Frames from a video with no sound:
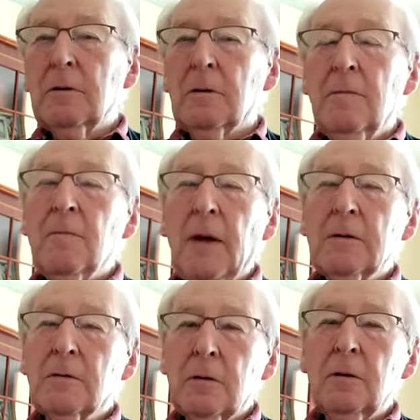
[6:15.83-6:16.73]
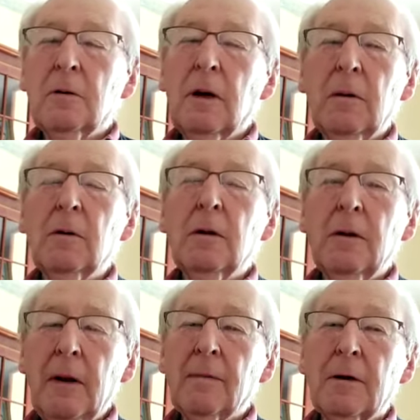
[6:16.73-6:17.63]
true. That's true. He
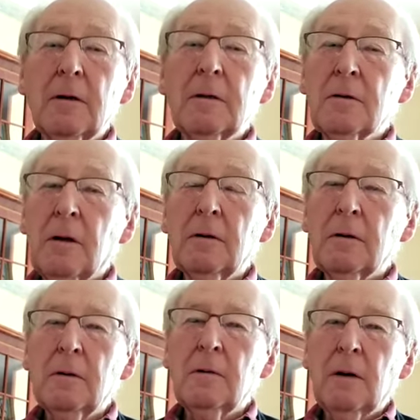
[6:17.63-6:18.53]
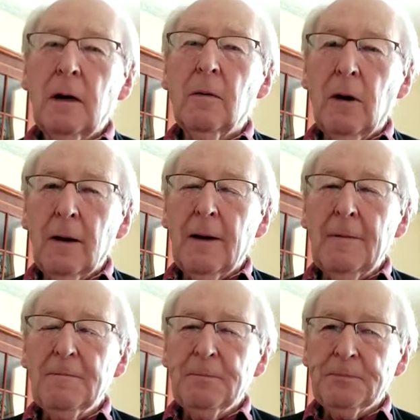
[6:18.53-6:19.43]
will never turn you away.